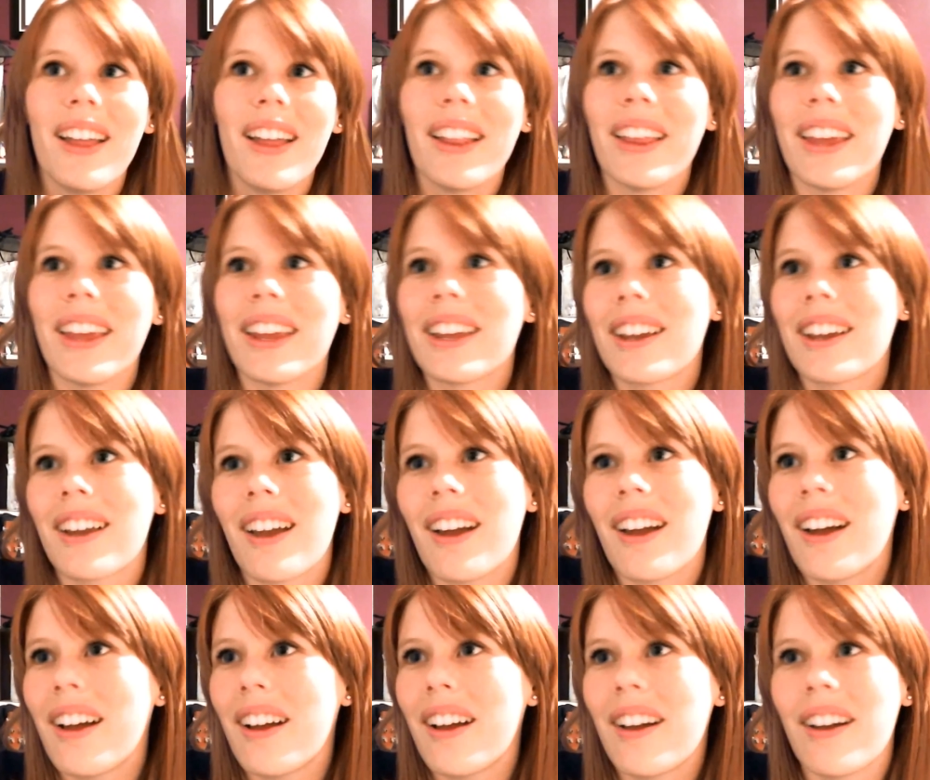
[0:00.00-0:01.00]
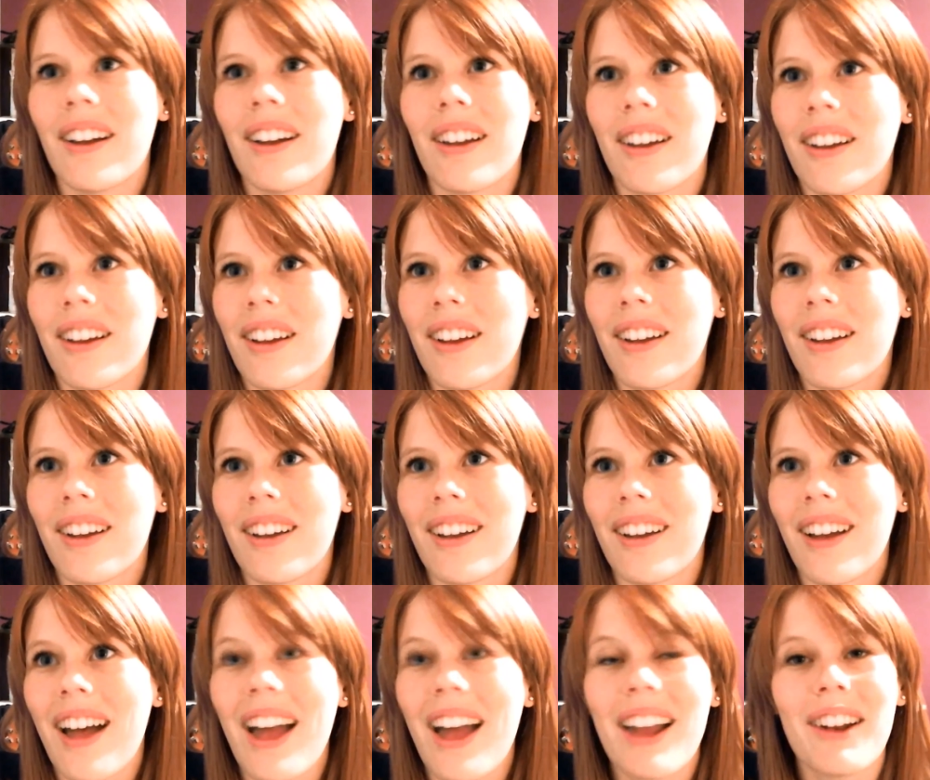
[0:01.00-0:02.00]
Like, I
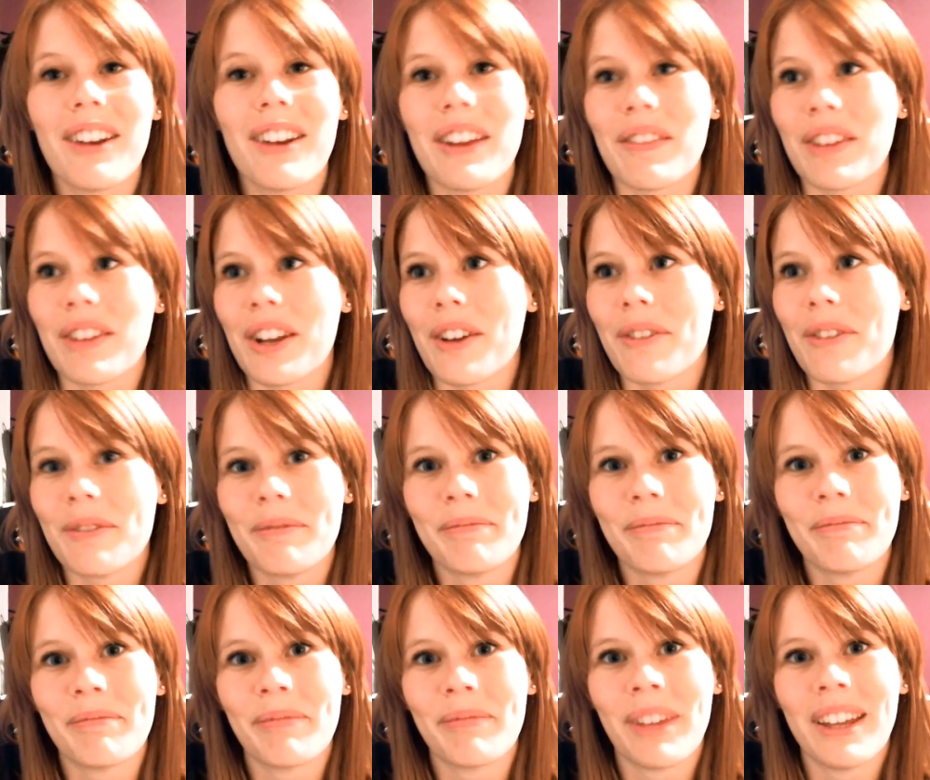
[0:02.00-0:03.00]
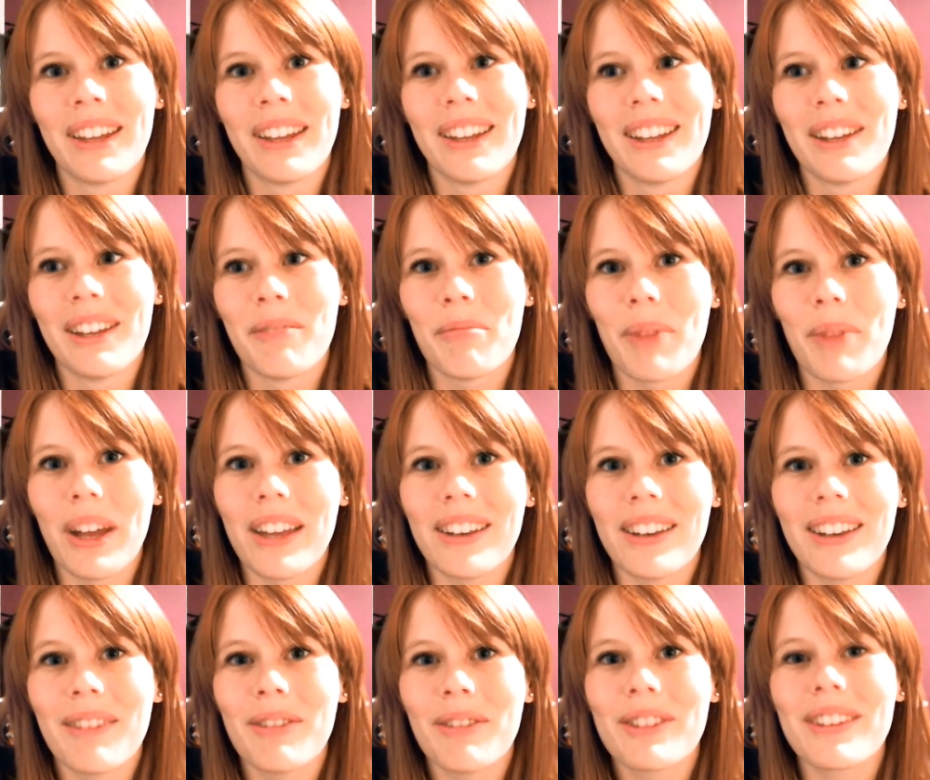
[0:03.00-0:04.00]
don't even know. But
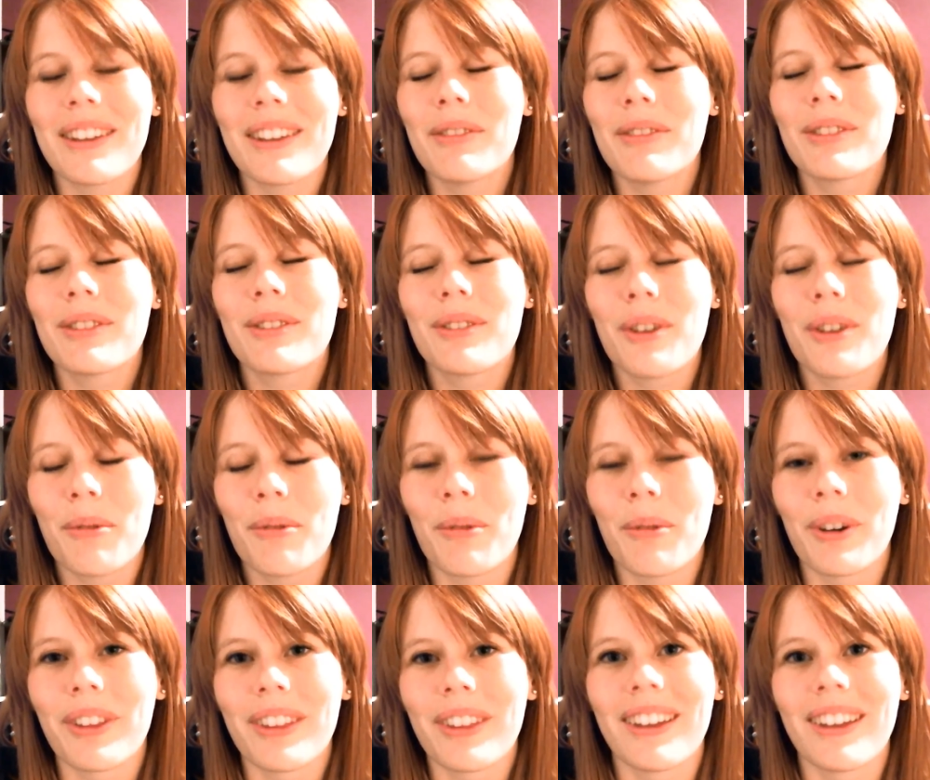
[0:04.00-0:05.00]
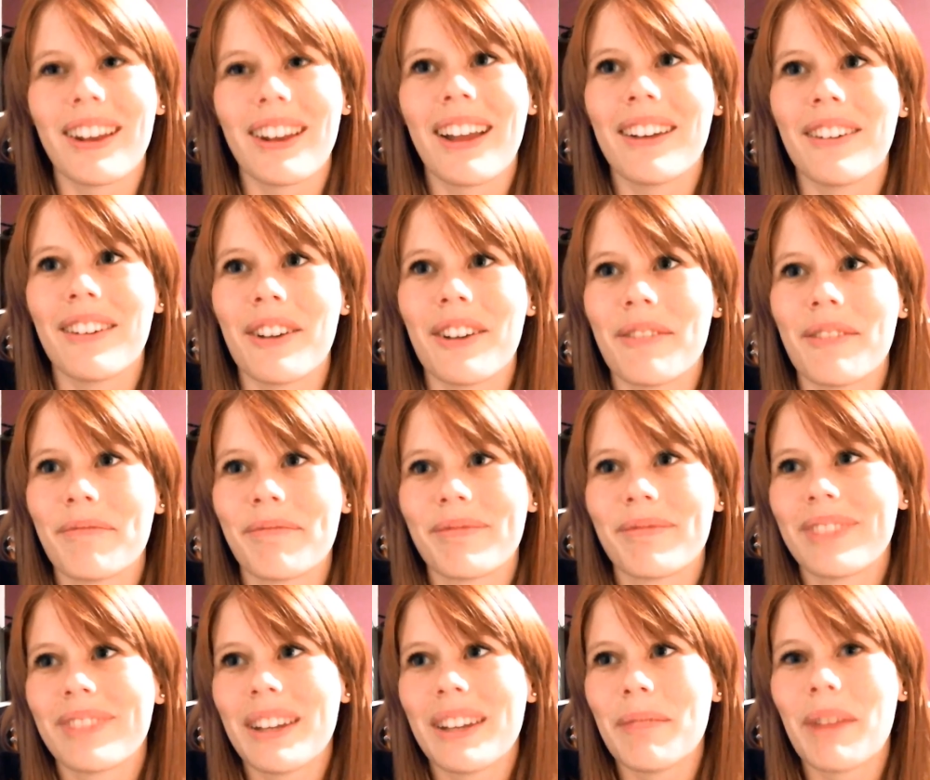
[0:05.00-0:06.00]
it was so worth it. I don't know.
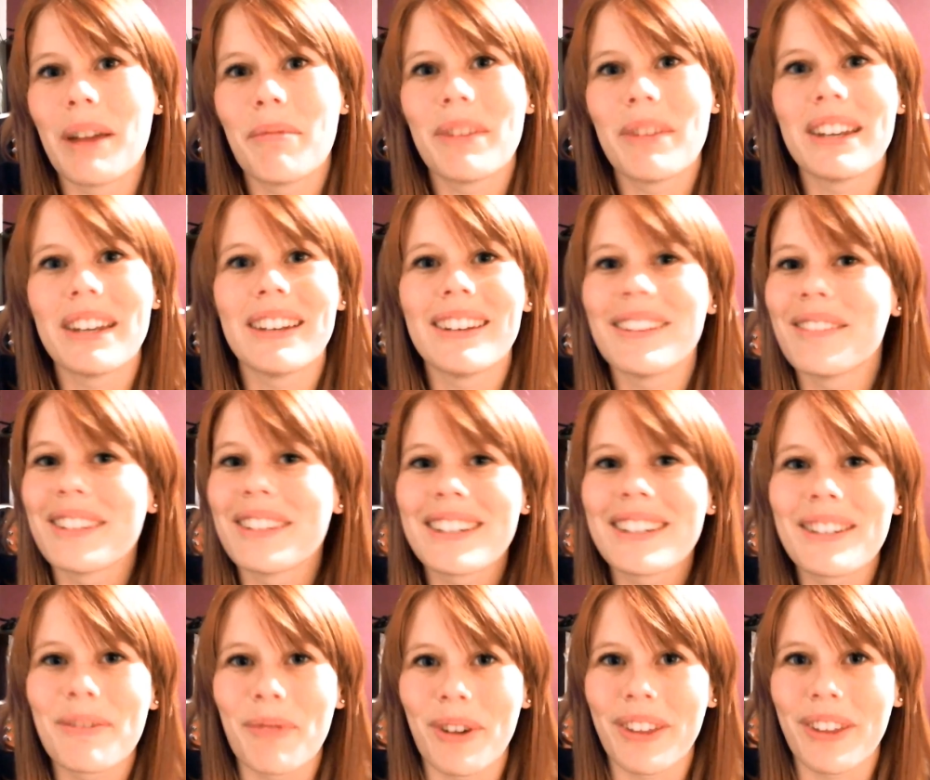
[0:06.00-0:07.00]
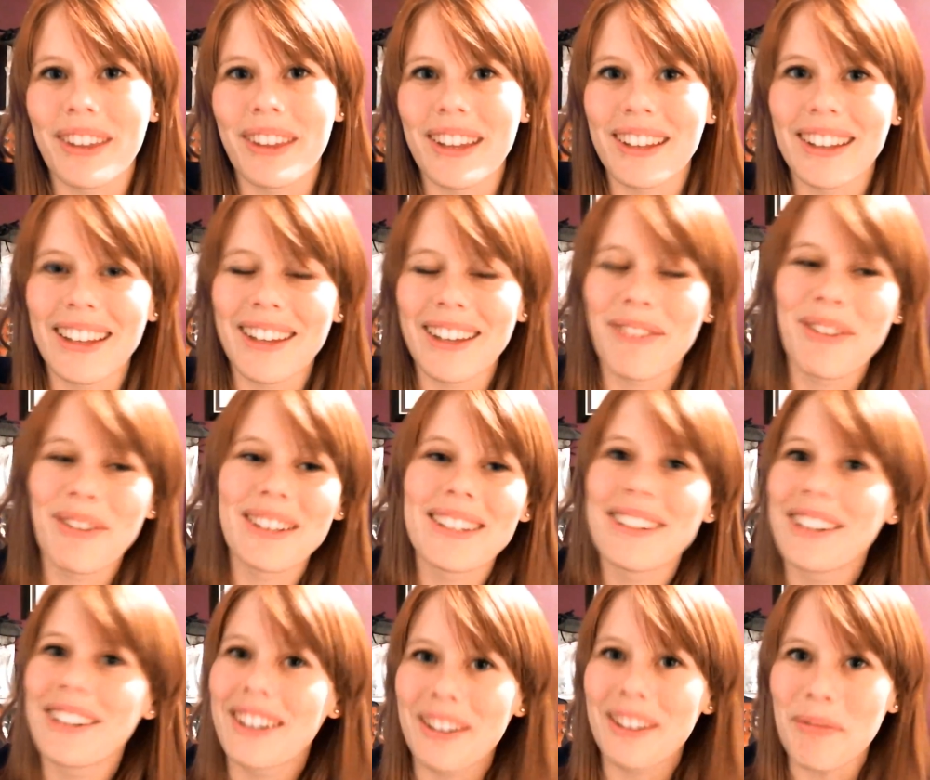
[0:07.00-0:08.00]
In my opinion, it was just worth it. Like, it
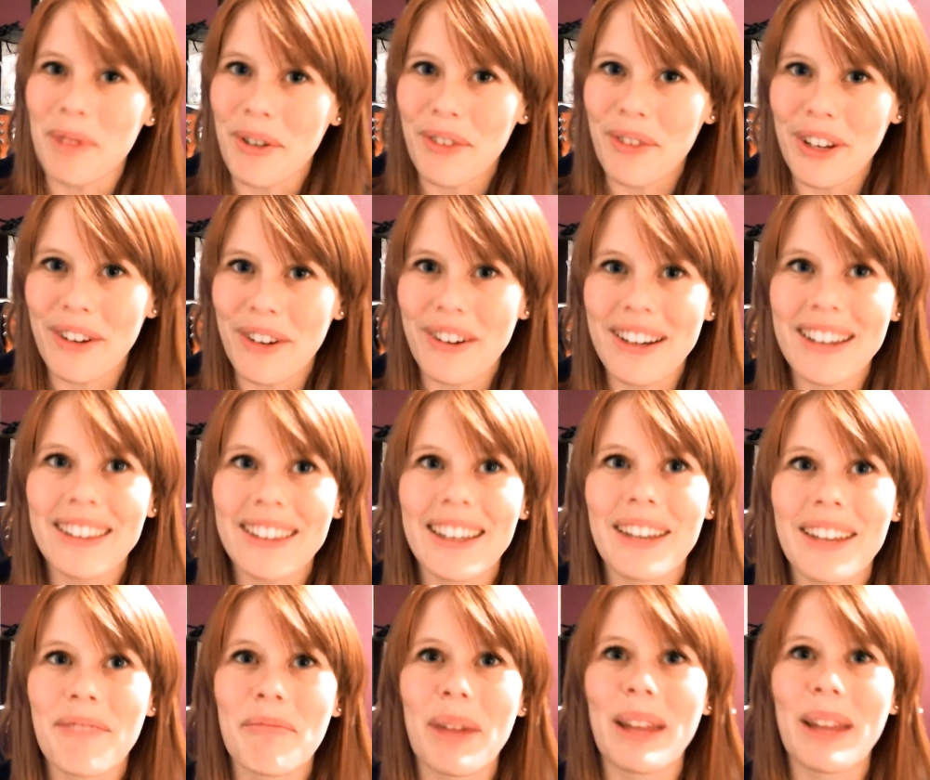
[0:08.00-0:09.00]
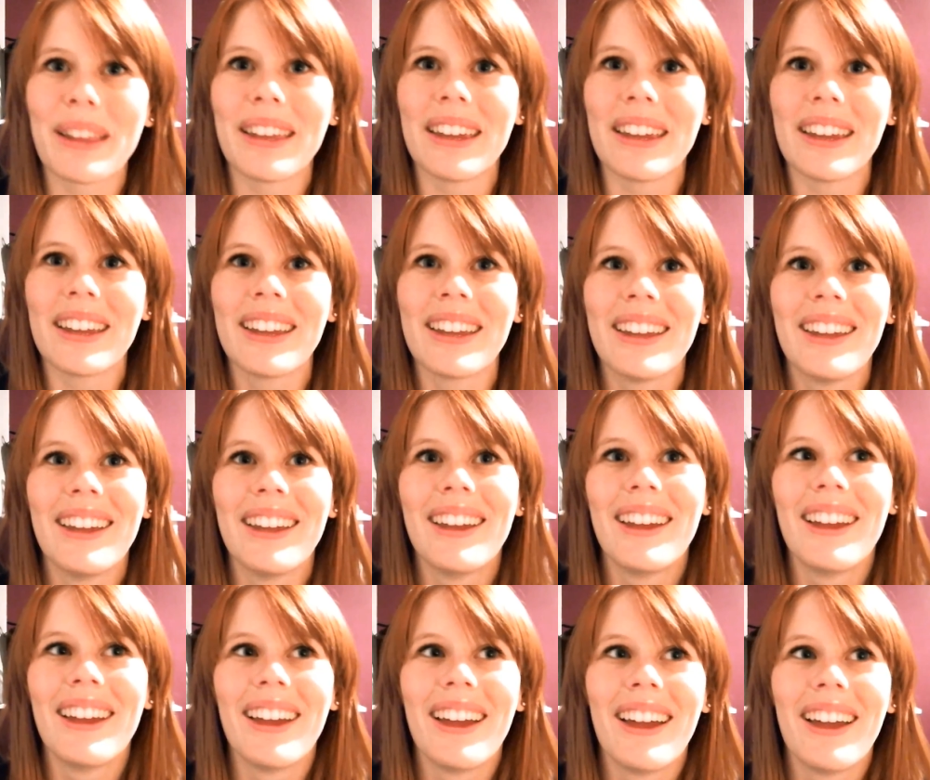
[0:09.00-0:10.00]
wasn't a good movie or anything, but like,
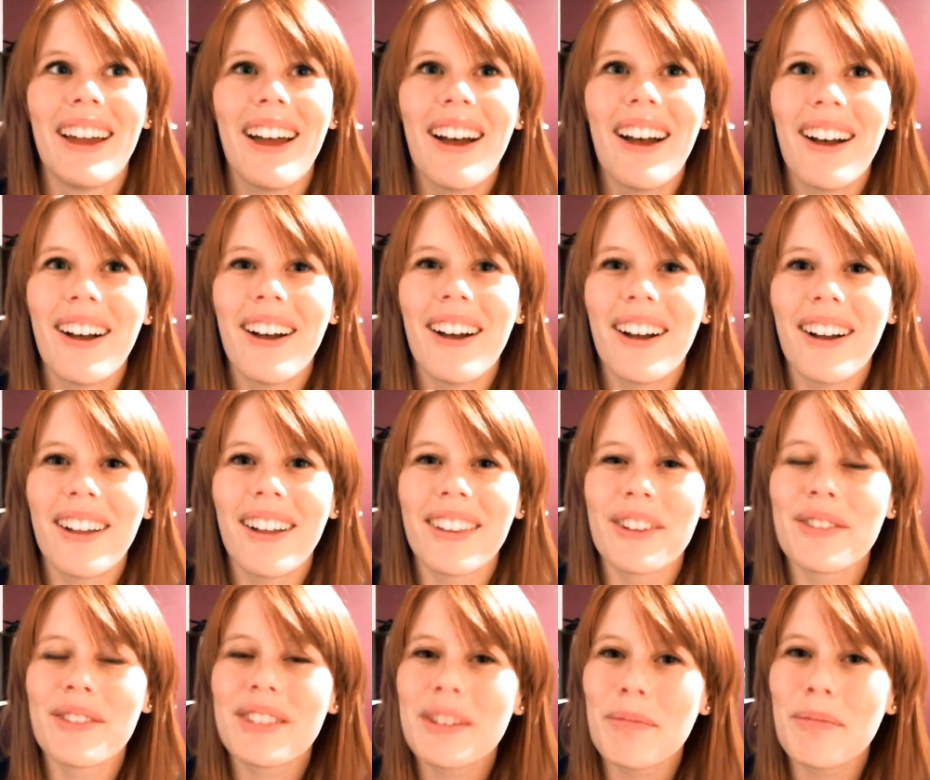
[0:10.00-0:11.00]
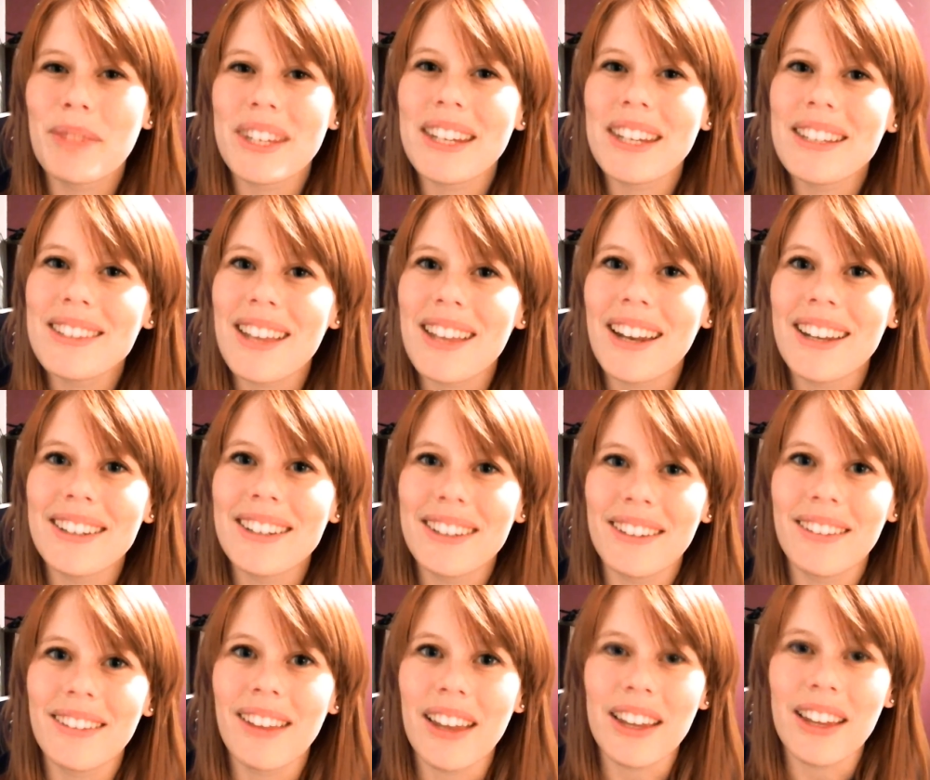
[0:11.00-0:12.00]
there's some scenes that I
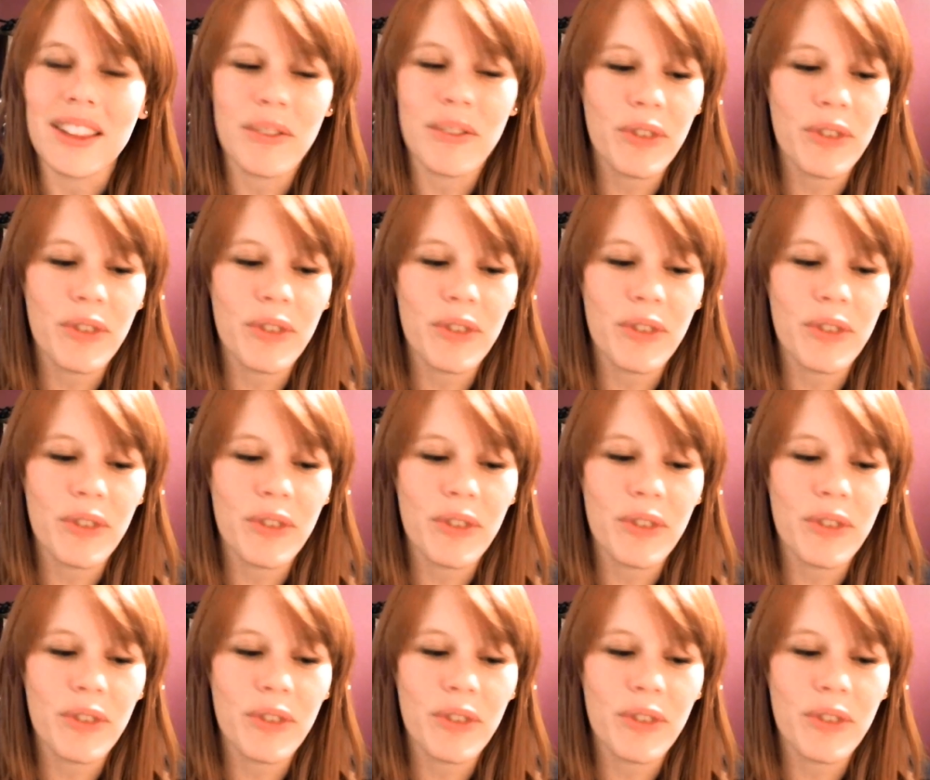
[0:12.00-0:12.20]
did like.